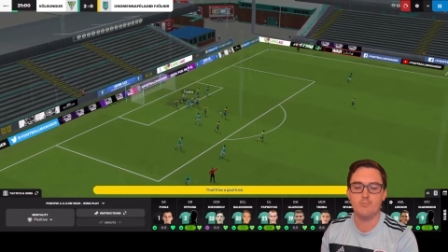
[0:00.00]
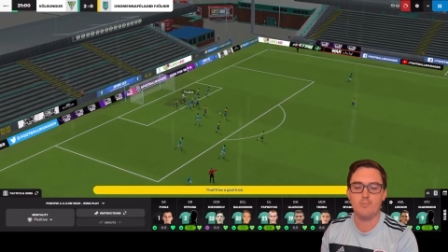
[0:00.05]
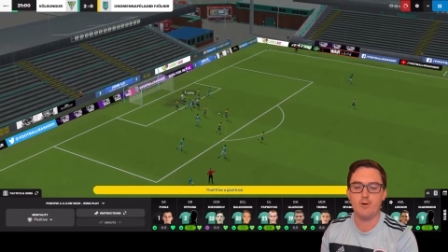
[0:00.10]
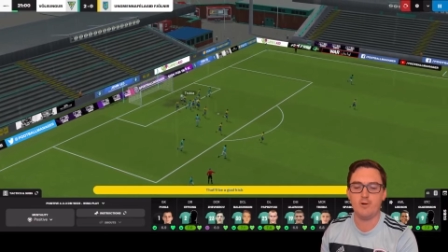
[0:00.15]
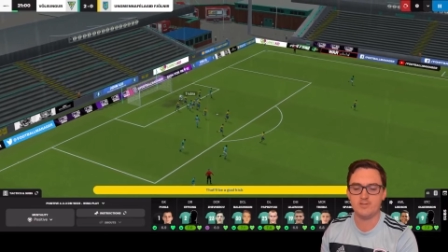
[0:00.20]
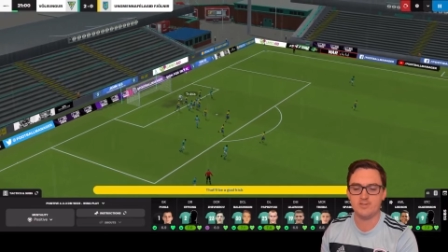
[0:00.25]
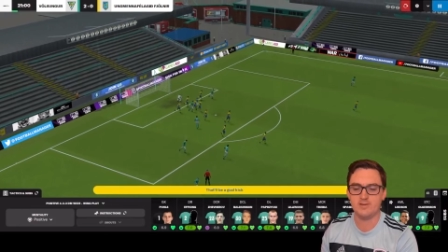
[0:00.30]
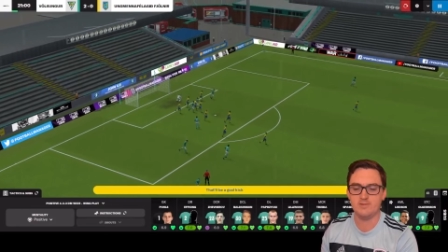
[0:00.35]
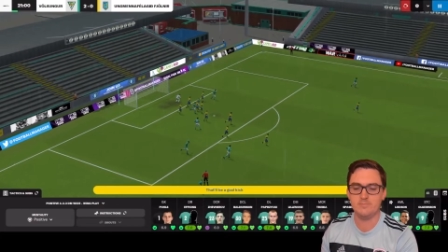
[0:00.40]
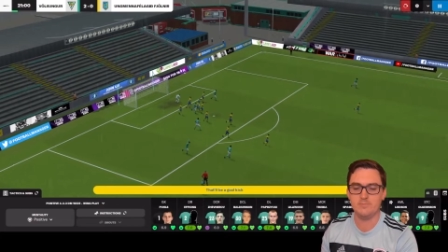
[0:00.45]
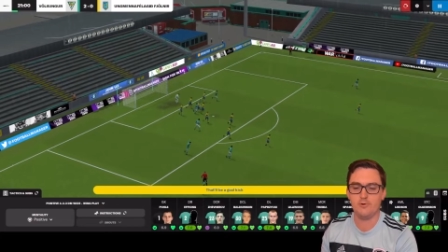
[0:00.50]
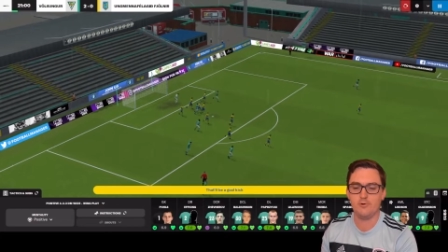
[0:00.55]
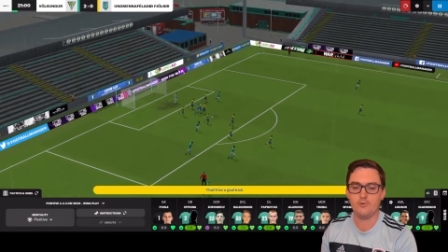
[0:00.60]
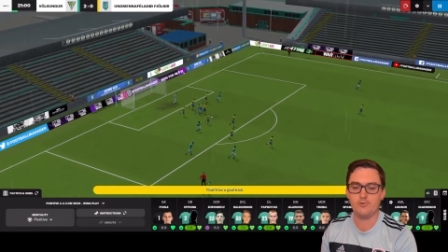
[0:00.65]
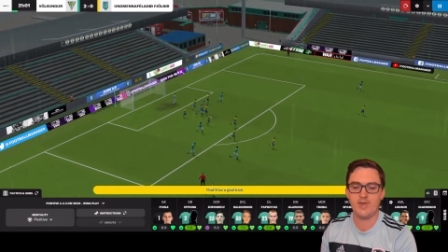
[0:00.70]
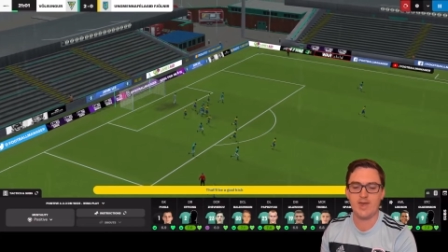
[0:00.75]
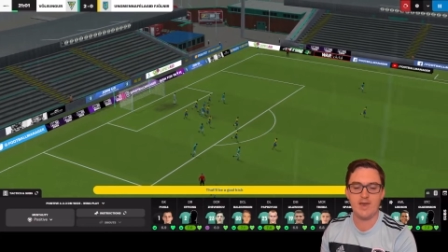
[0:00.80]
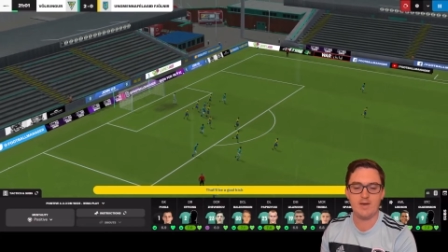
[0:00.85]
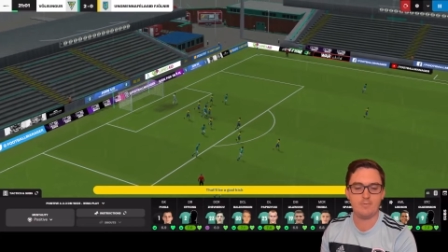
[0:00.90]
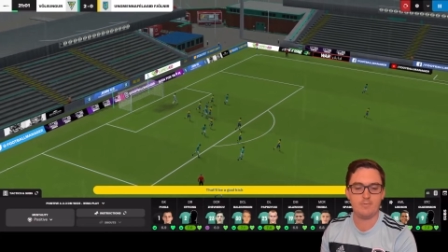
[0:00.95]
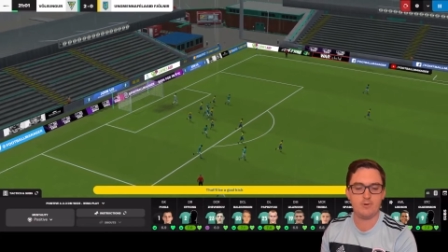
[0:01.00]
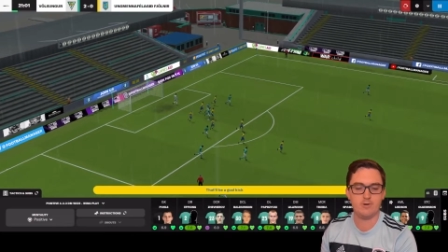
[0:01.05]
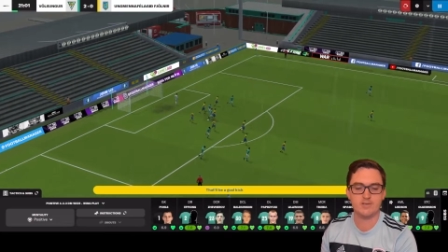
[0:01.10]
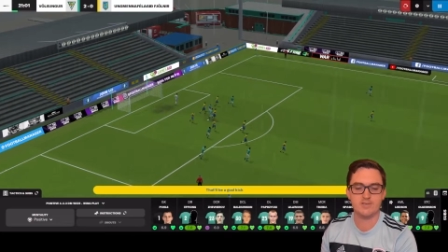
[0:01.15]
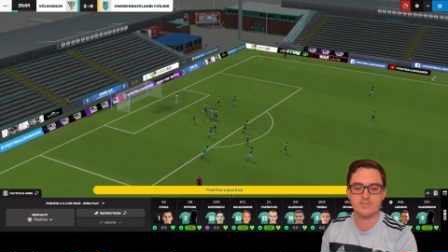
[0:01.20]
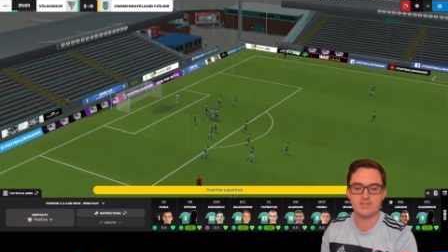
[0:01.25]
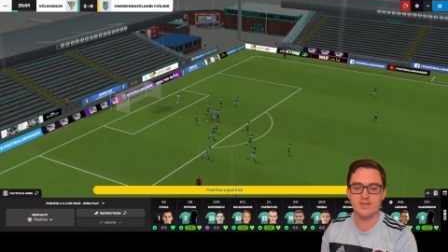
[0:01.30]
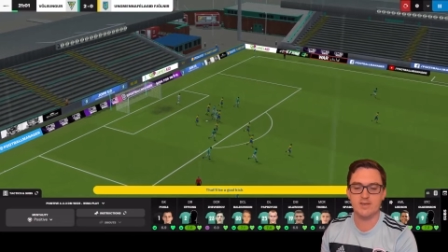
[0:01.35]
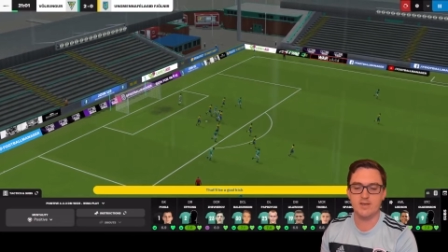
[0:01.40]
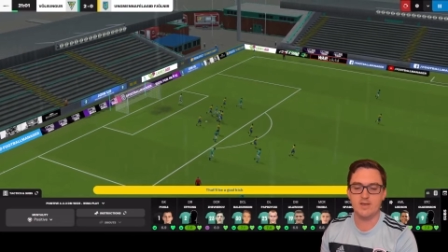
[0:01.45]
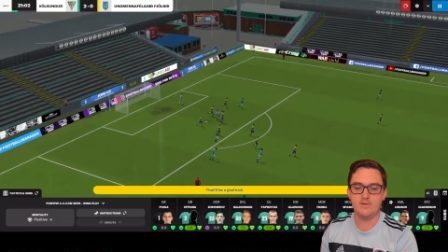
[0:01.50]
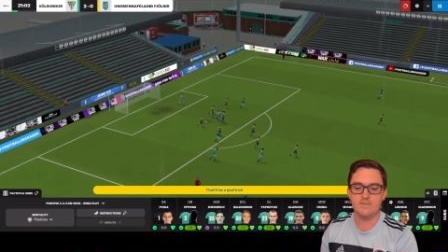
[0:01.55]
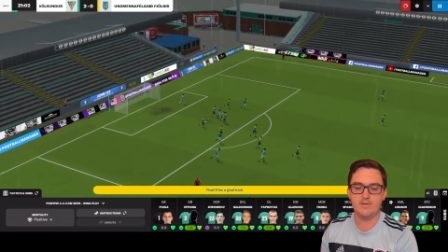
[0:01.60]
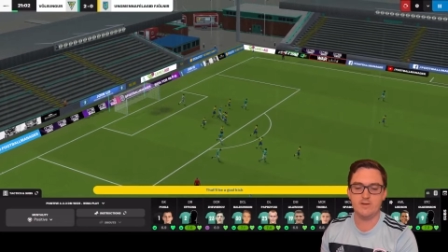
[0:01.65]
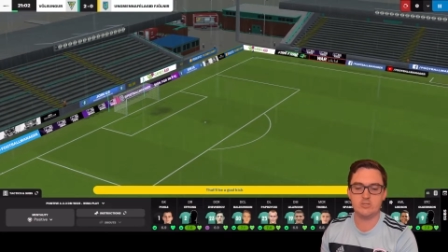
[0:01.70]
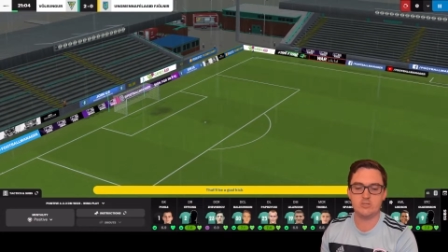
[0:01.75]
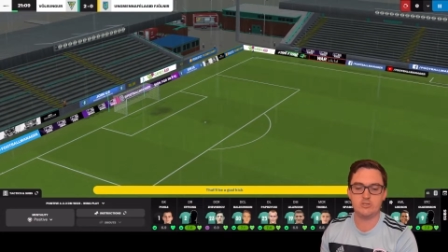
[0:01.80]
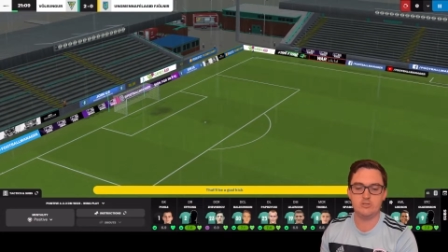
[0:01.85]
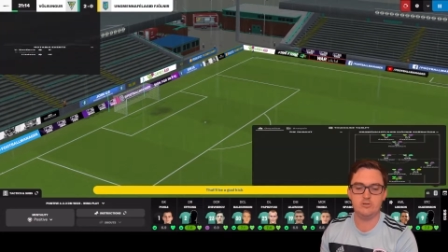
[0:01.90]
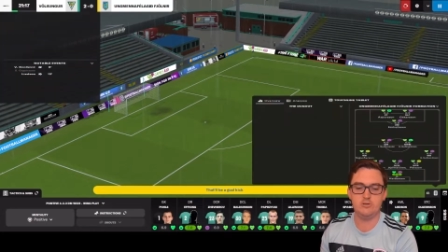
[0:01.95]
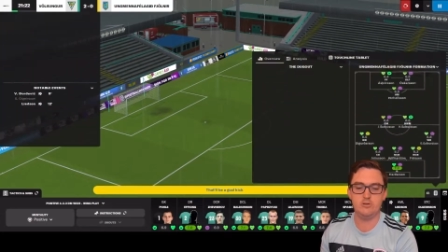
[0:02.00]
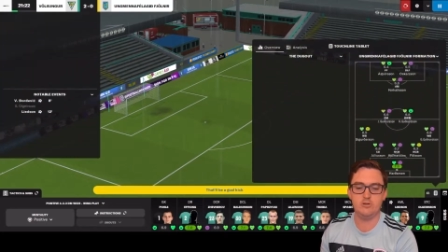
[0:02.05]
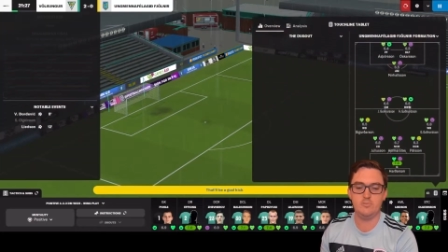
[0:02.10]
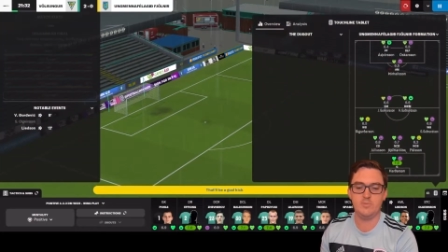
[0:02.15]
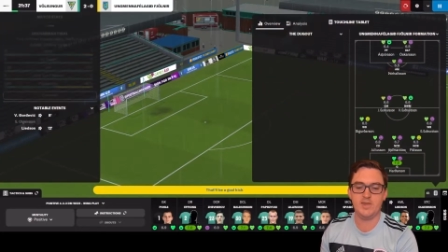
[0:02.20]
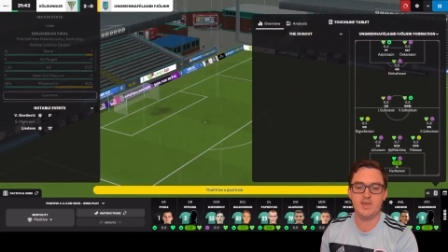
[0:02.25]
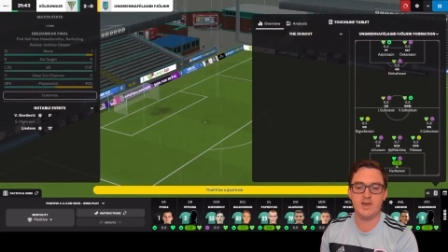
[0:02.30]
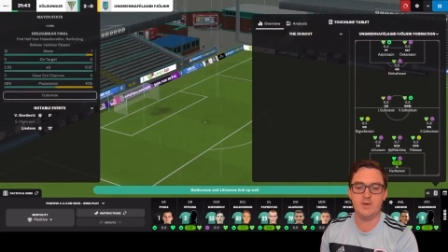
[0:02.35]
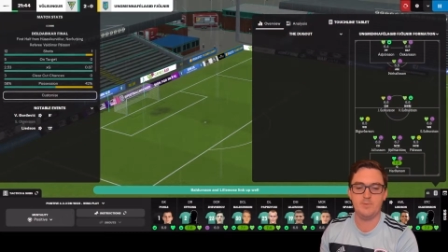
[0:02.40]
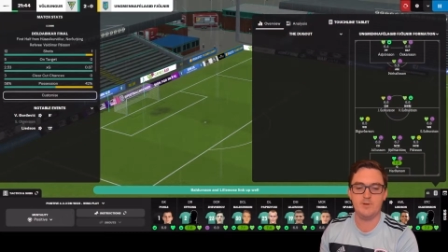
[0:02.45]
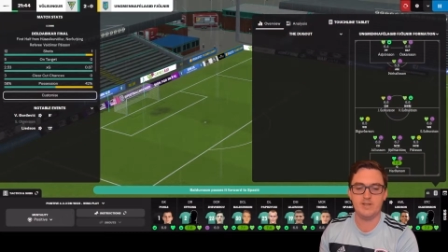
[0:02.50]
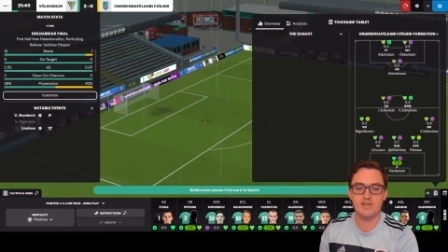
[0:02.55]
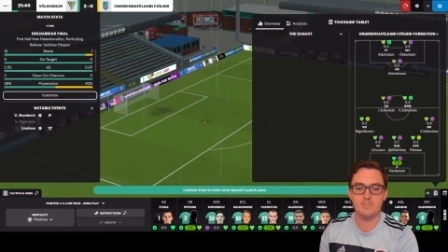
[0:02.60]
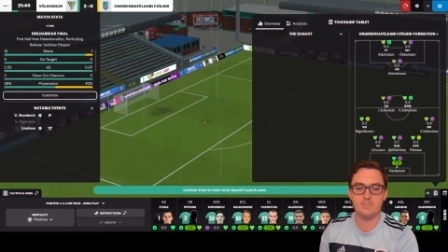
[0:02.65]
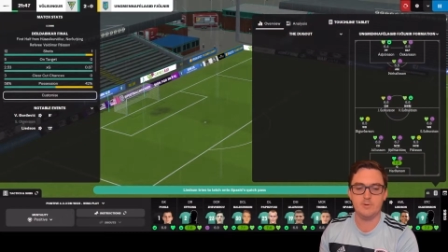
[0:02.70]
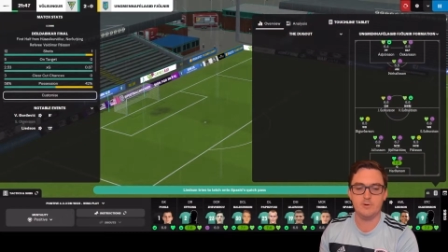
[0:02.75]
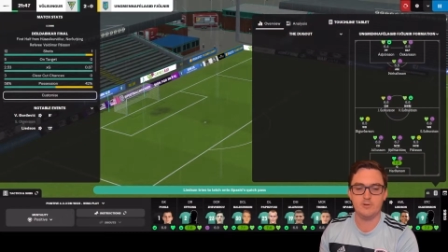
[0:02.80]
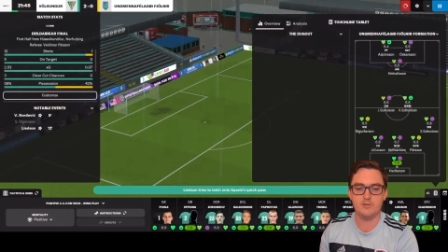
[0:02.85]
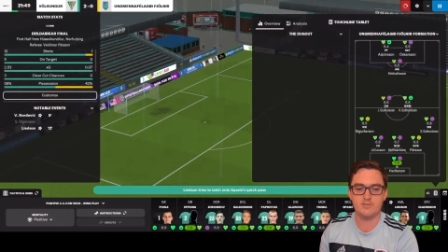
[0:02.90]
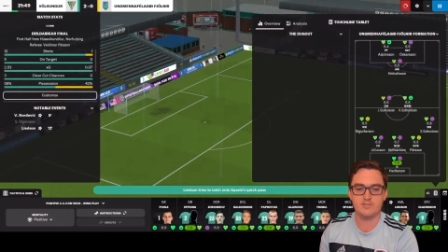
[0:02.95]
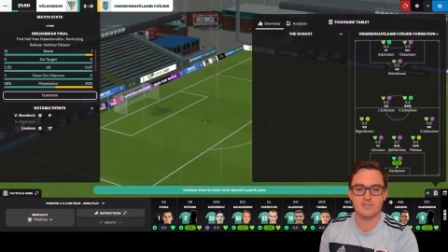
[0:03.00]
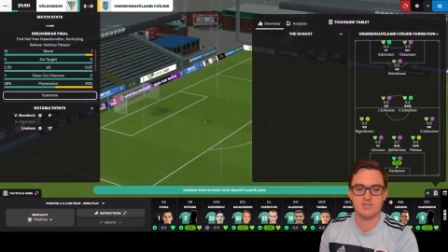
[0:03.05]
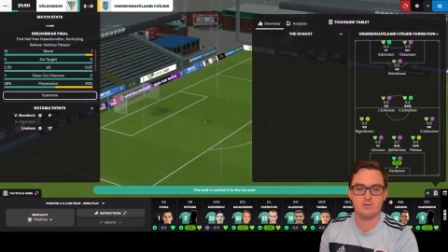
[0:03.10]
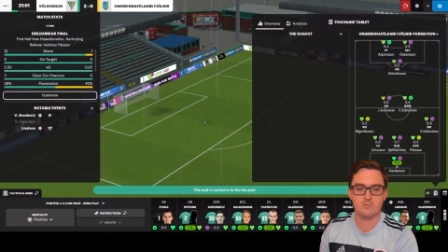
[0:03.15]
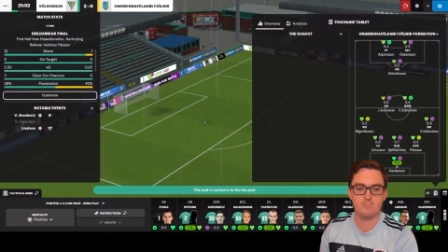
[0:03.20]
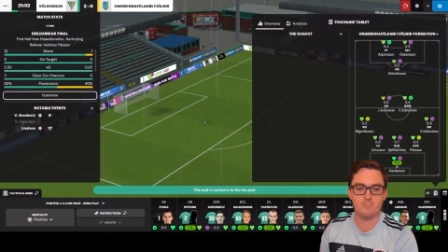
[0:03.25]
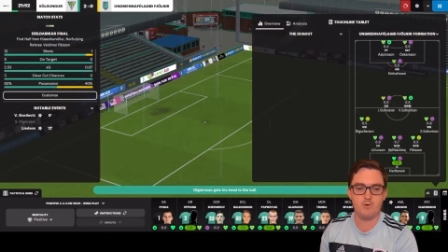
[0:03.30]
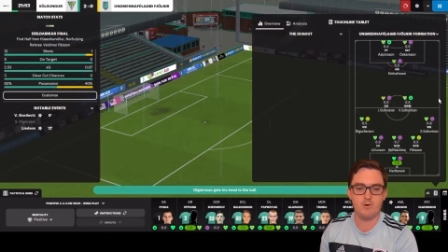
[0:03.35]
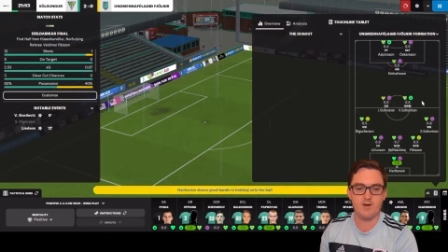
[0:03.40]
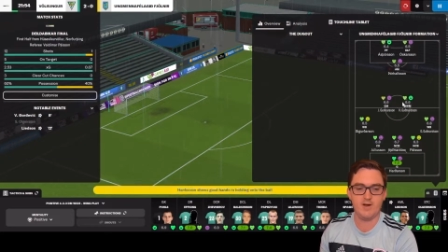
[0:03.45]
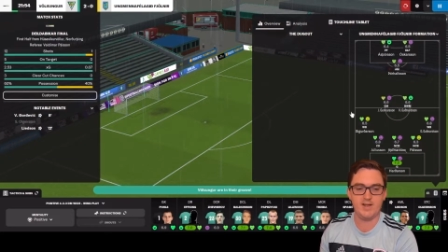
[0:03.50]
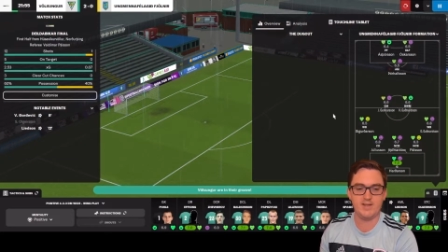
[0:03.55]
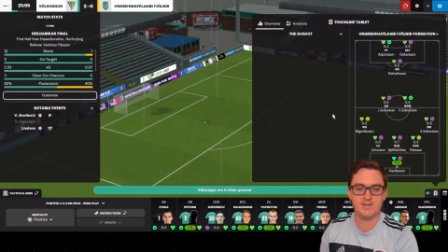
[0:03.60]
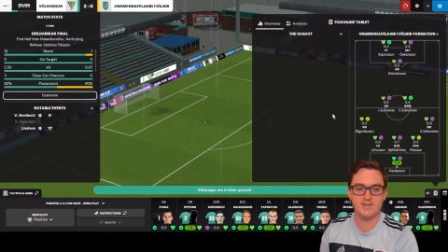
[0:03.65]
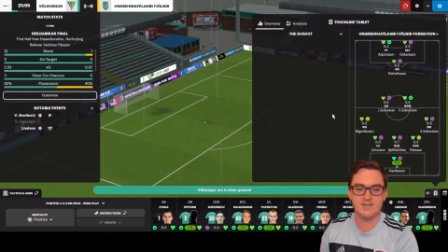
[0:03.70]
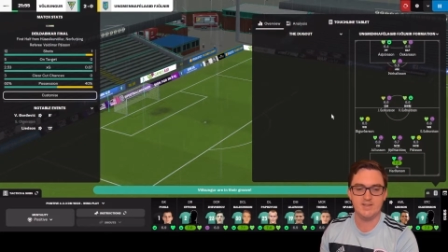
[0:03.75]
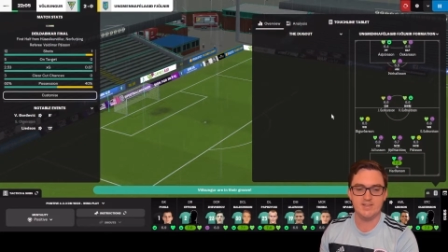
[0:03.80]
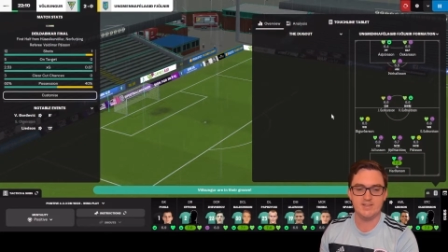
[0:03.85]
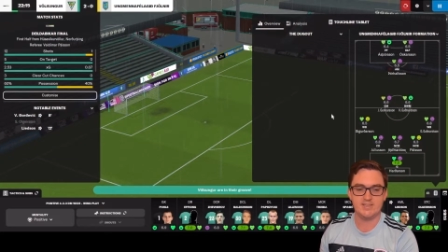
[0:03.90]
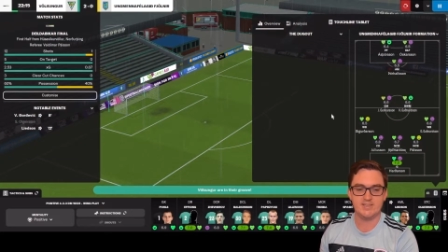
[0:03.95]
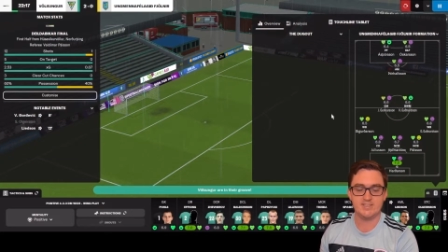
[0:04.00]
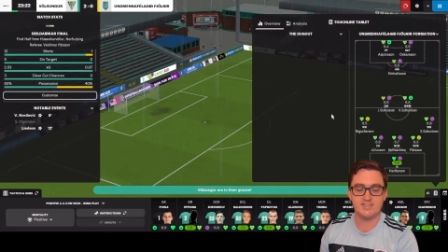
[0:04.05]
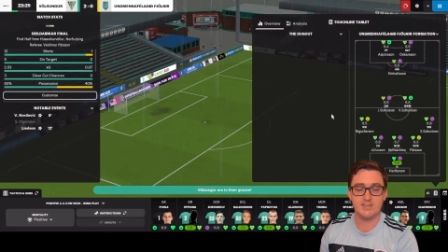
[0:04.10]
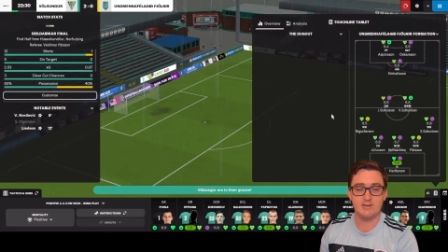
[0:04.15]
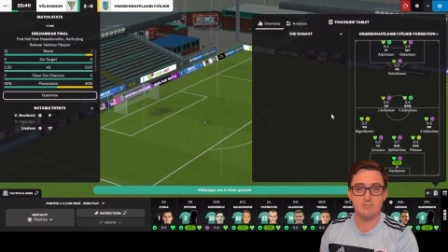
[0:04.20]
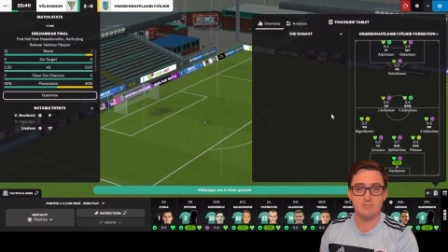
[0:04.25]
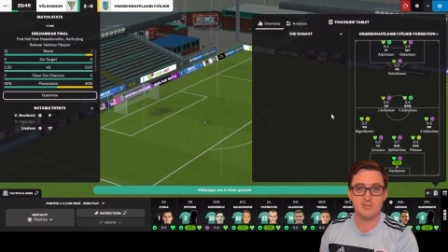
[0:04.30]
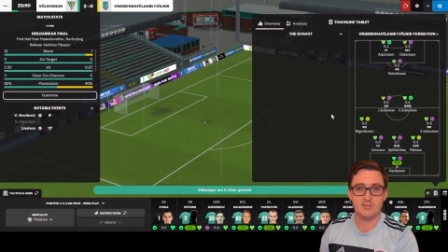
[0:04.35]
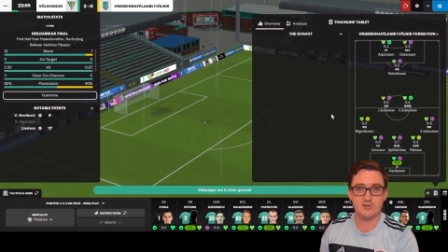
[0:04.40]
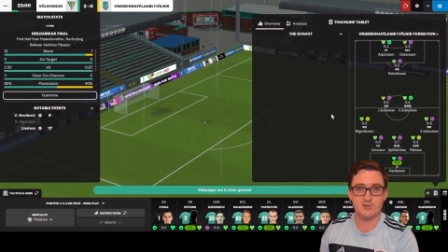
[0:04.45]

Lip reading: What a ball that was for Trubia, but he puts it wide. Still